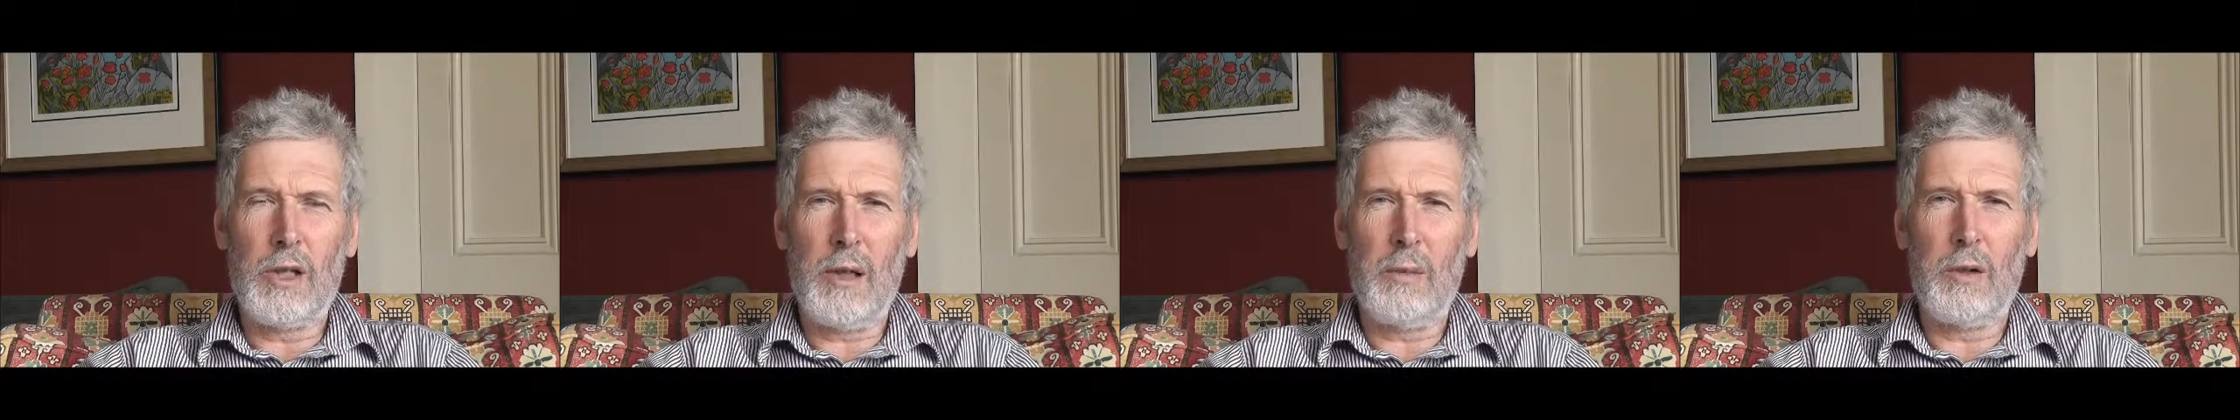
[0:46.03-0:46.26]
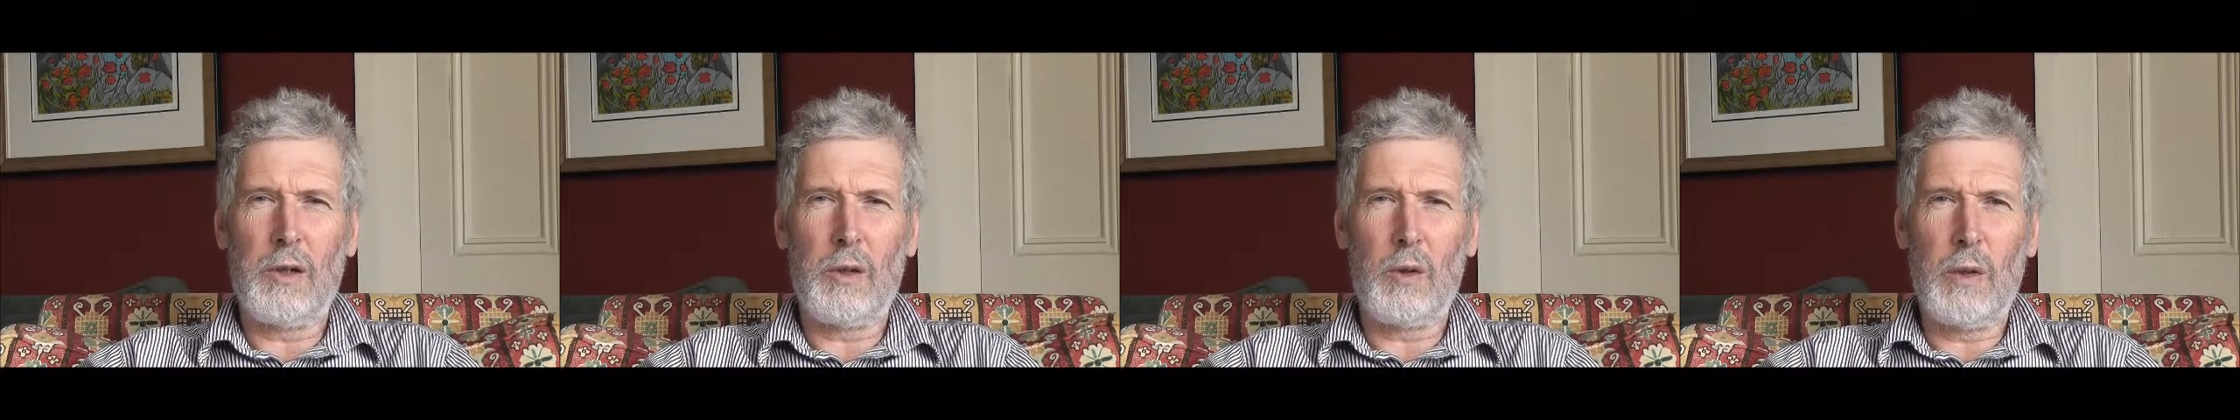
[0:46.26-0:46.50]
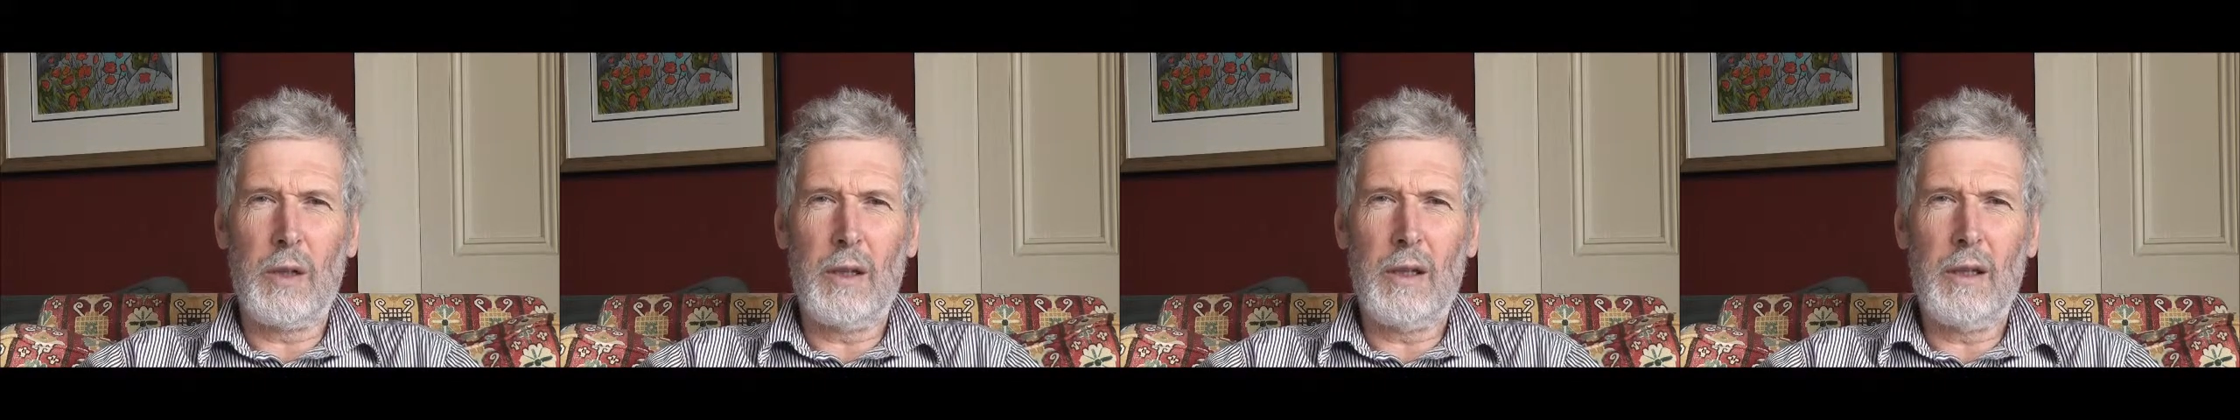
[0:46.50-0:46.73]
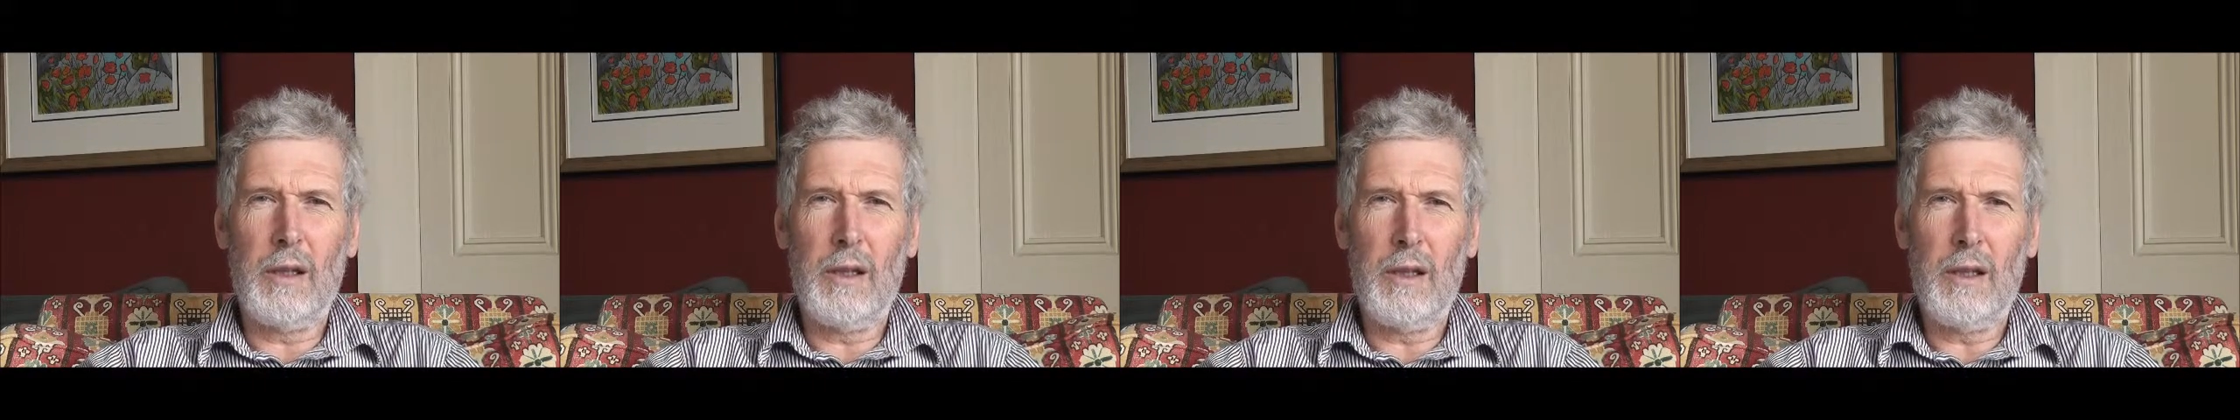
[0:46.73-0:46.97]
some
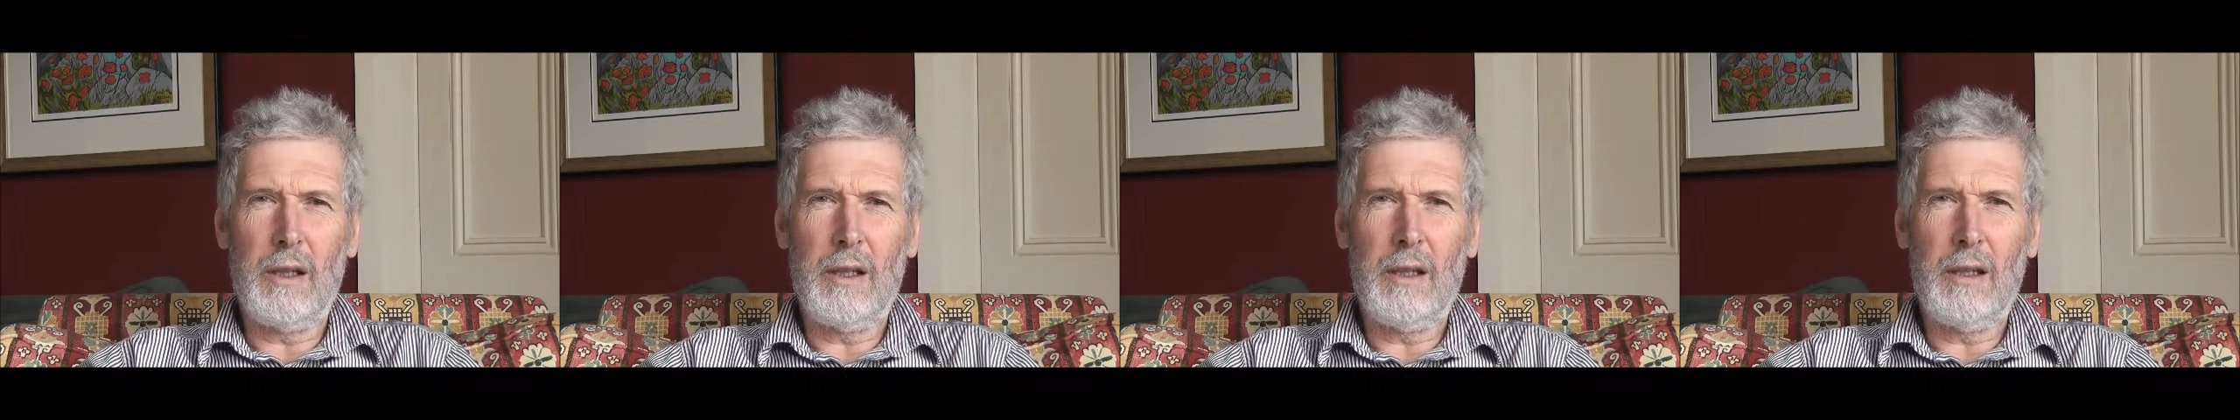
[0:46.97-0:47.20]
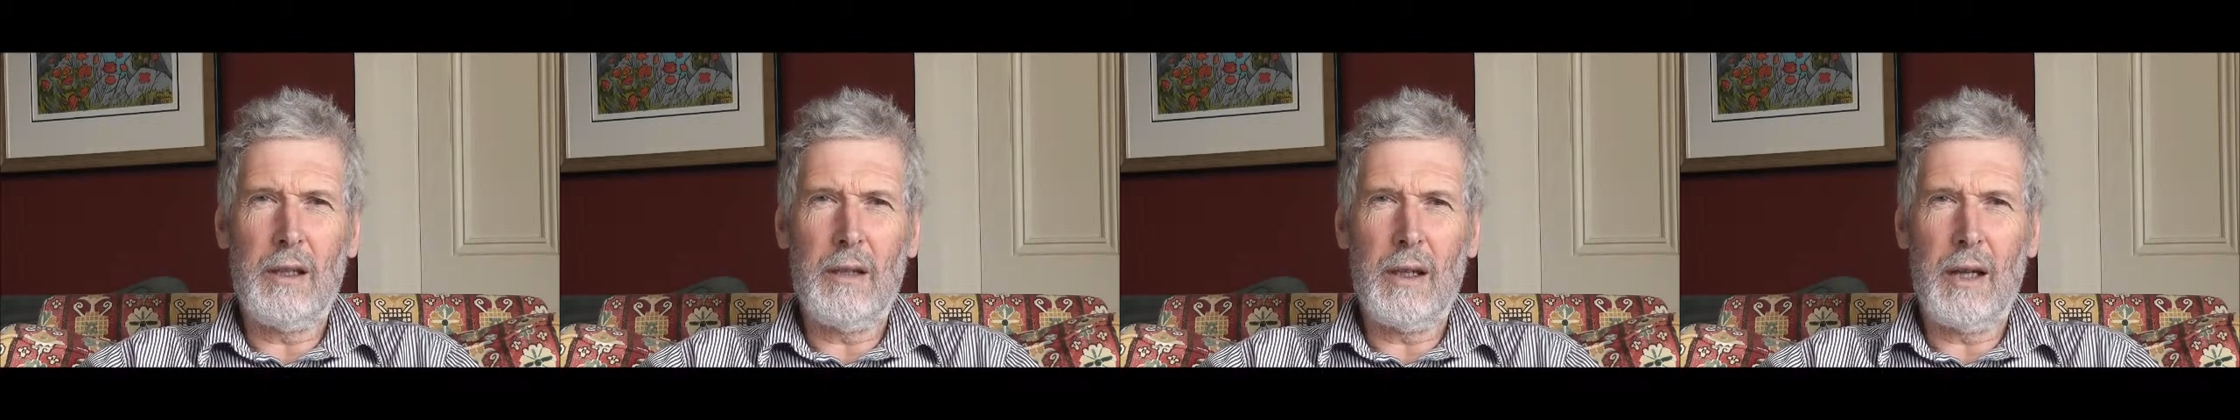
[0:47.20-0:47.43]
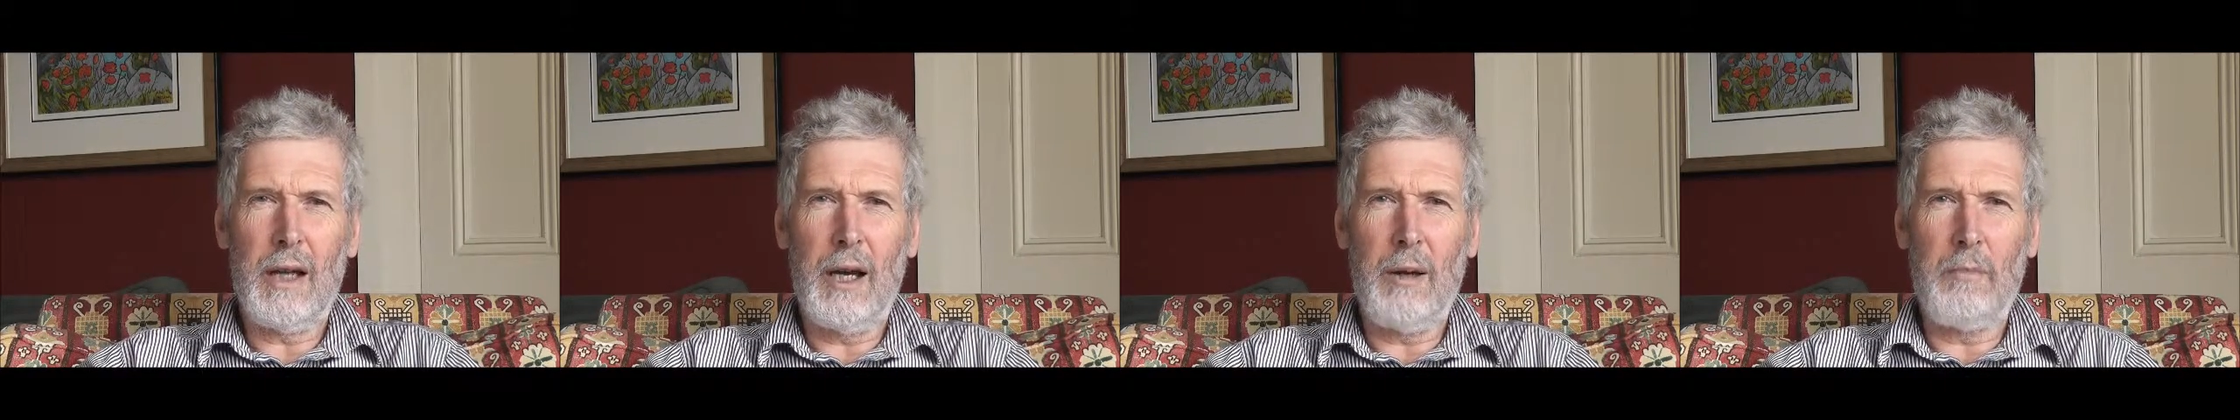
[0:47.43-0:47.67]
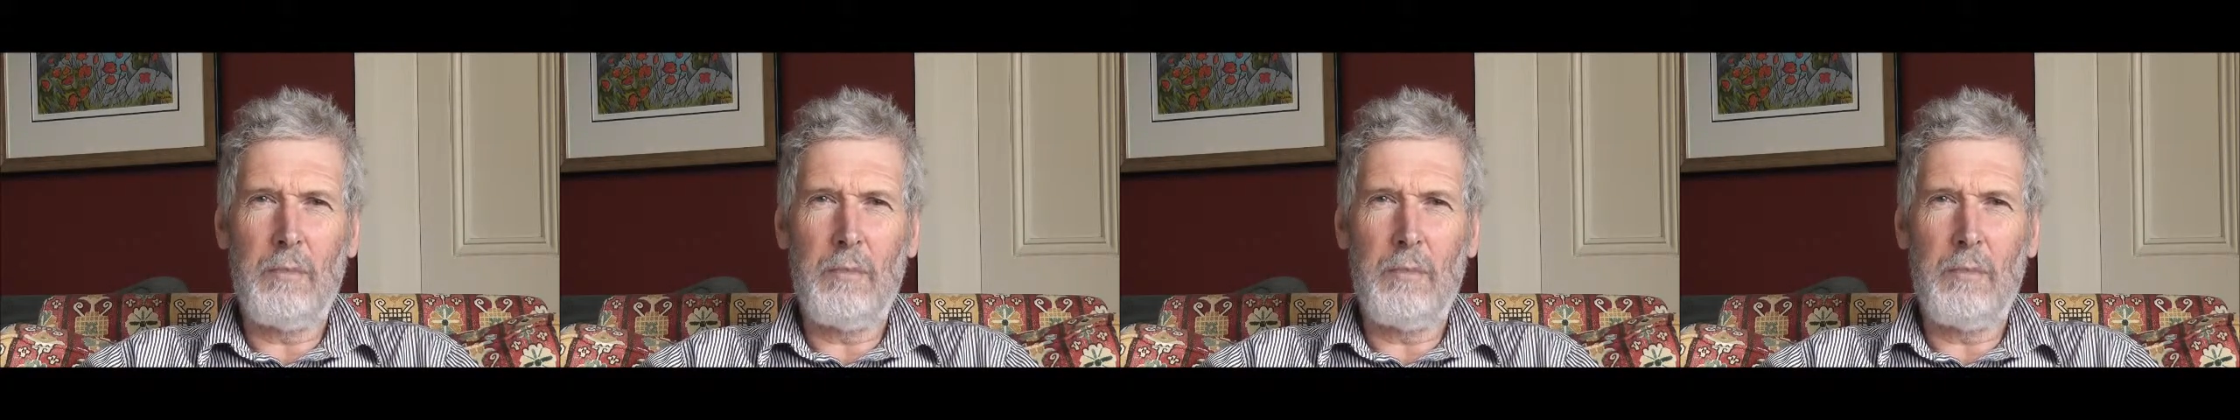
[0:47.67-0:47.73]
degree the